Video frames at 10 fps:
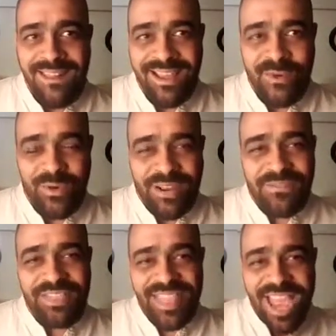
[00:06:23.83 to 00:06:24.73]
What
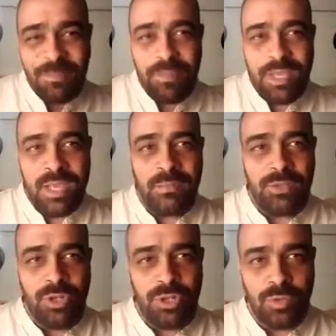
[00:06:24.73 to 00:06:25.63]
if that
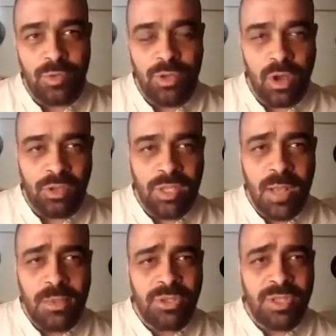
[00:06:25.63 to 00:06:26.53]
becomes your new thoughts? How
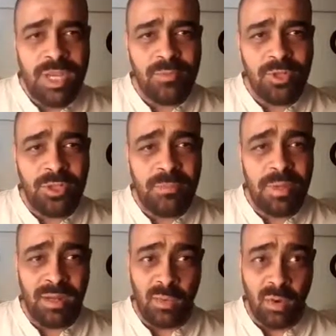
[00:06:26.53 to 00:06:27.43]
much time will you
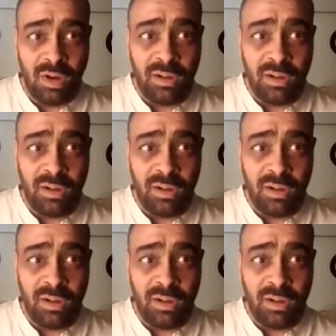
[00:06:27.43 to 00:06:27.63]
spend at work?